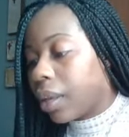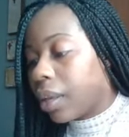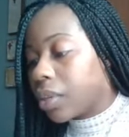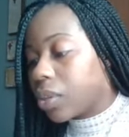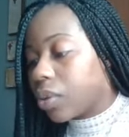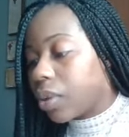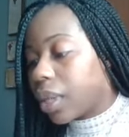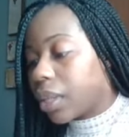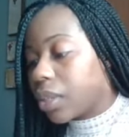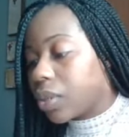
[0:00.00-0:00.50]
So
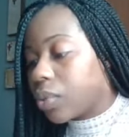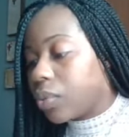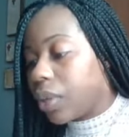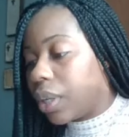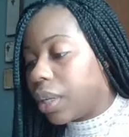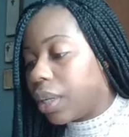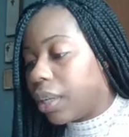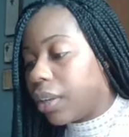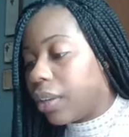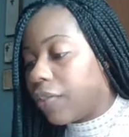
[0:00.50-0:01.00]
let's
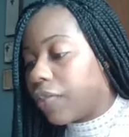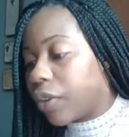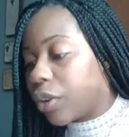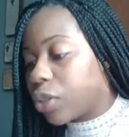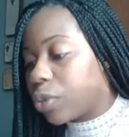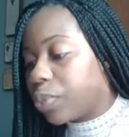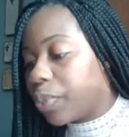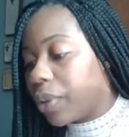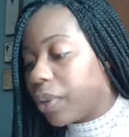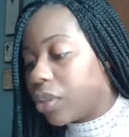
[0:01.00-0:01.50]
read 1
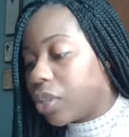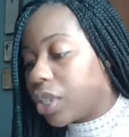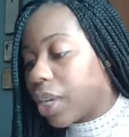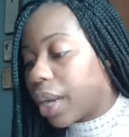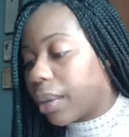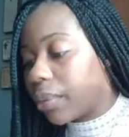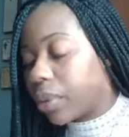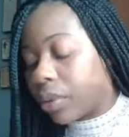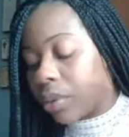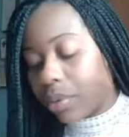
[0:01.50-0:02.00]
Peter
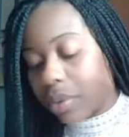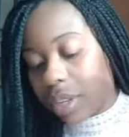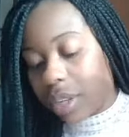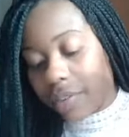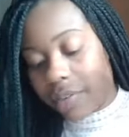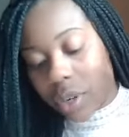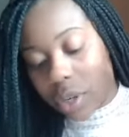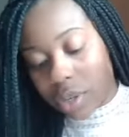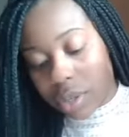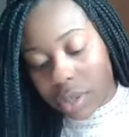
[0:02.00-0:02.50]
chapter 3
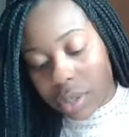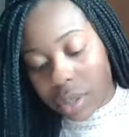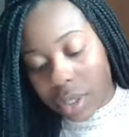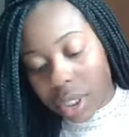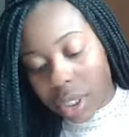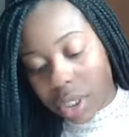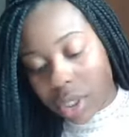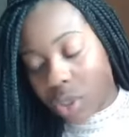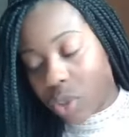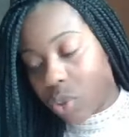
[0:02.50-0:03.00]
verse
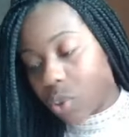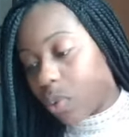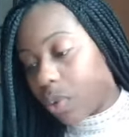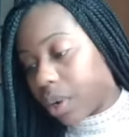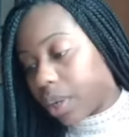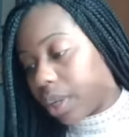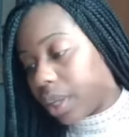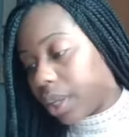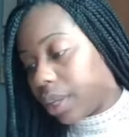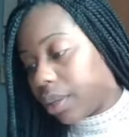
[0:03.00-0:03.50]

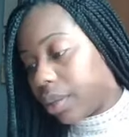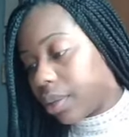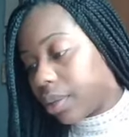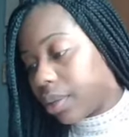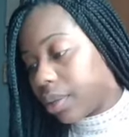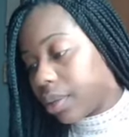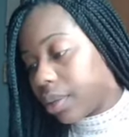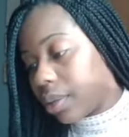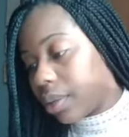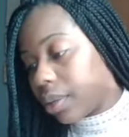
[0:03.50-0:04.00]
20.
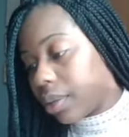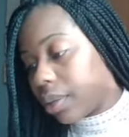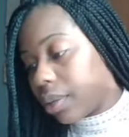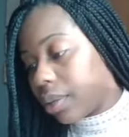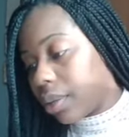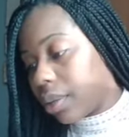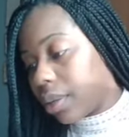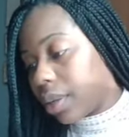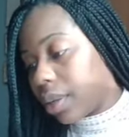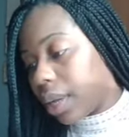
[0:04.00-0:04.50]

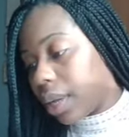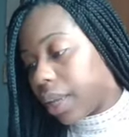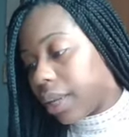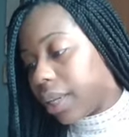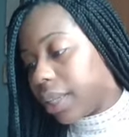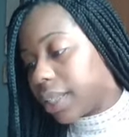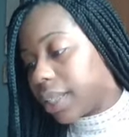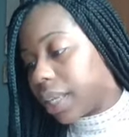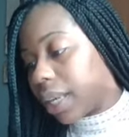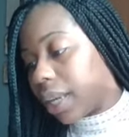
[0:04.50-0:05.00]
And
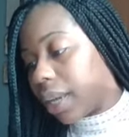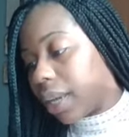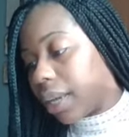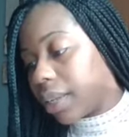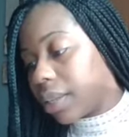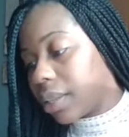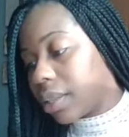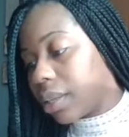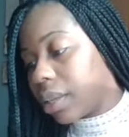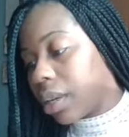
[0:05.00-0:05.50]
it
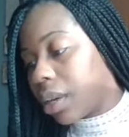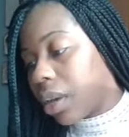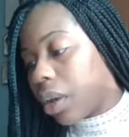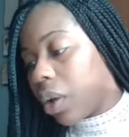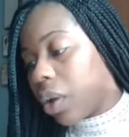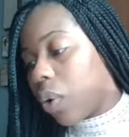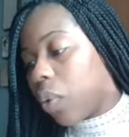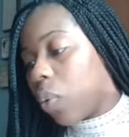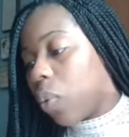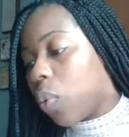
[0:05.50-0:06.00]
says,
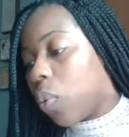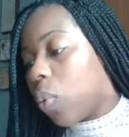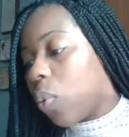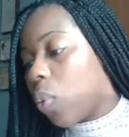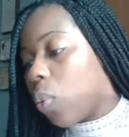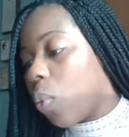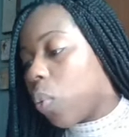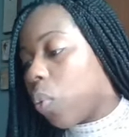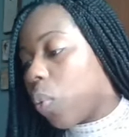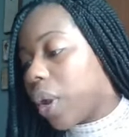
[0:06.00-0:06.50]

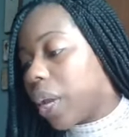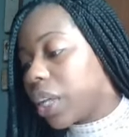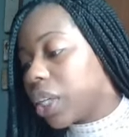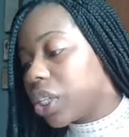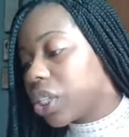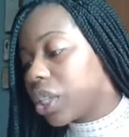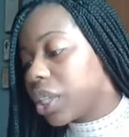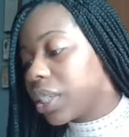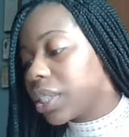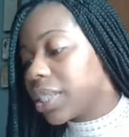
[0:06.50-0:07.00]

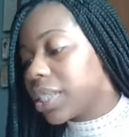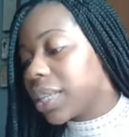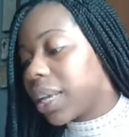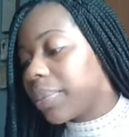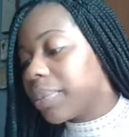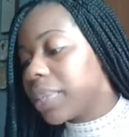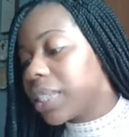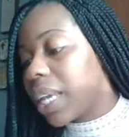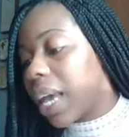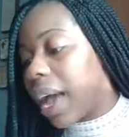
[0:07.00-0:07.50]
which
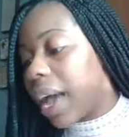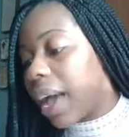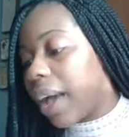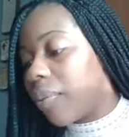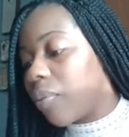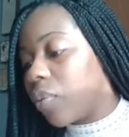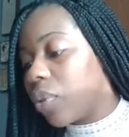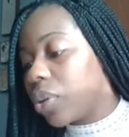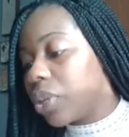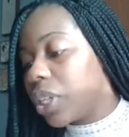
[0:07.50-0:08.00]

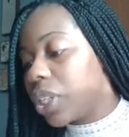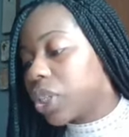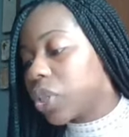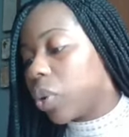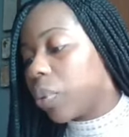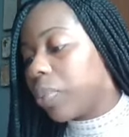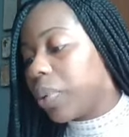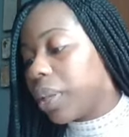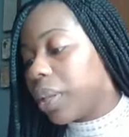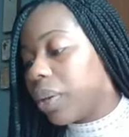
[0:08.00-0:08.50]
sometime were
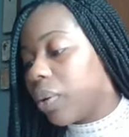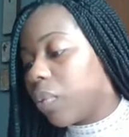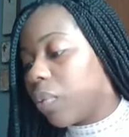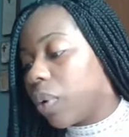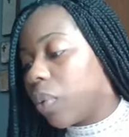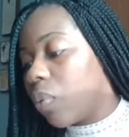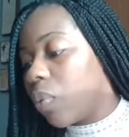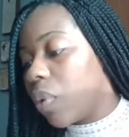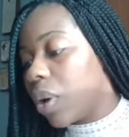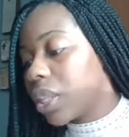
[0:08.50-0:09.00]
disobedient
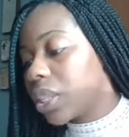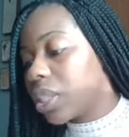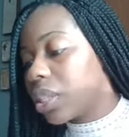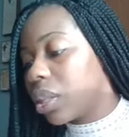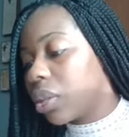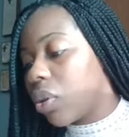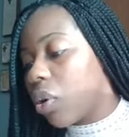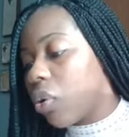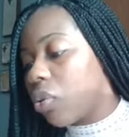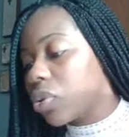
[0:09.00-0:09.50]
when once the
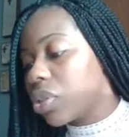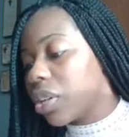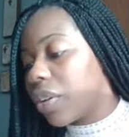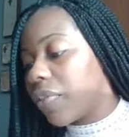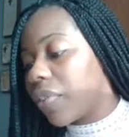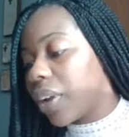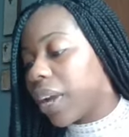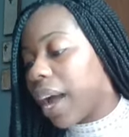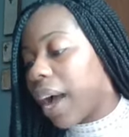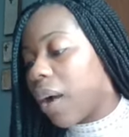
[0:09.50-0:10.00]

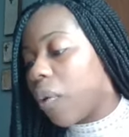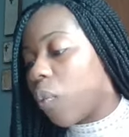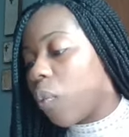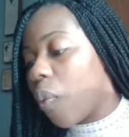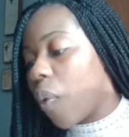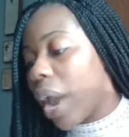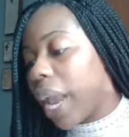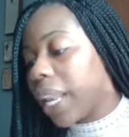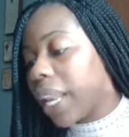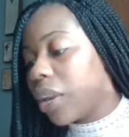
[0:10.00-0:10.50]
long-suffering God
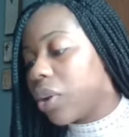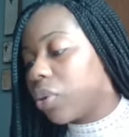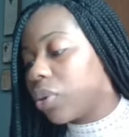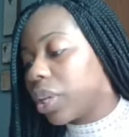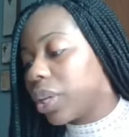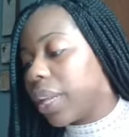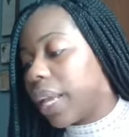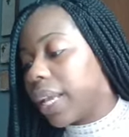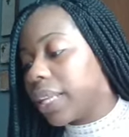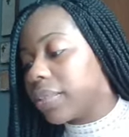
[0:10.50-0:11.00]
waited on the
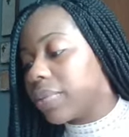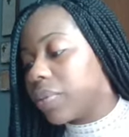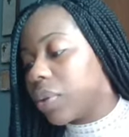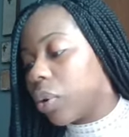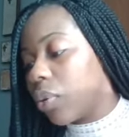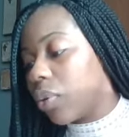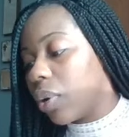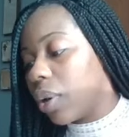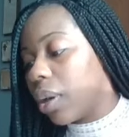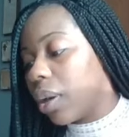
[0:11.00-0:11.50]
days of
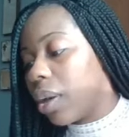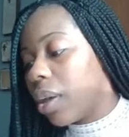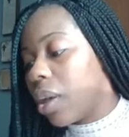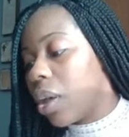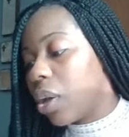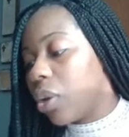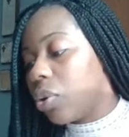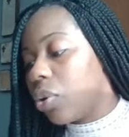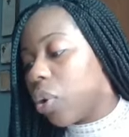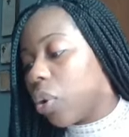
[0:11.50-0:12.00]
Noah,
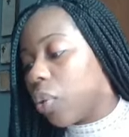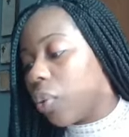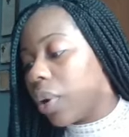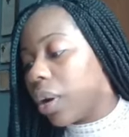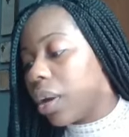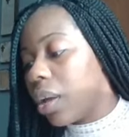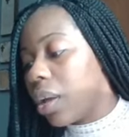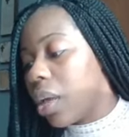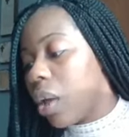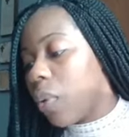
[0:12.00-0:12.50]
Noah,
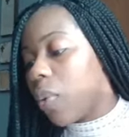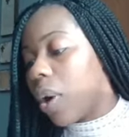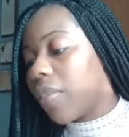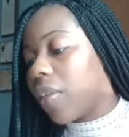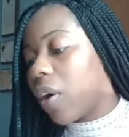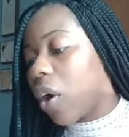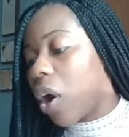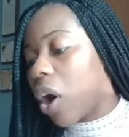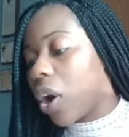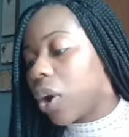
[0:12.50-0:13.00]
while
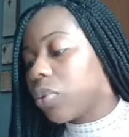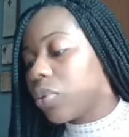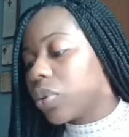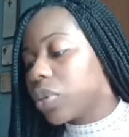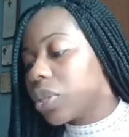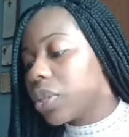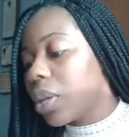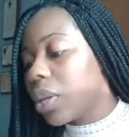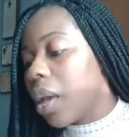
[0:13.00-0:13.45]
the ark was